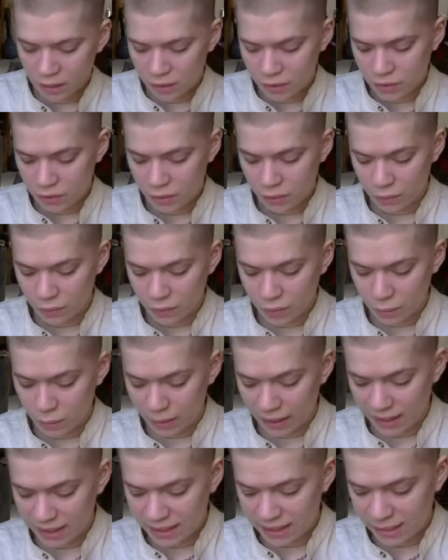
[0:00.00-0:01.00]
to
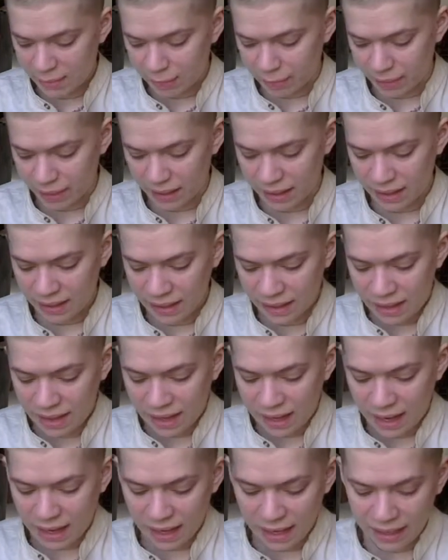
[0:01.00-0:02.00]
humanity, but
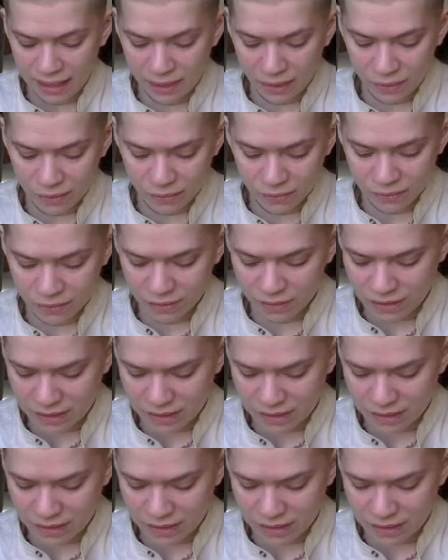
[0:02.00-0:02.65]
I can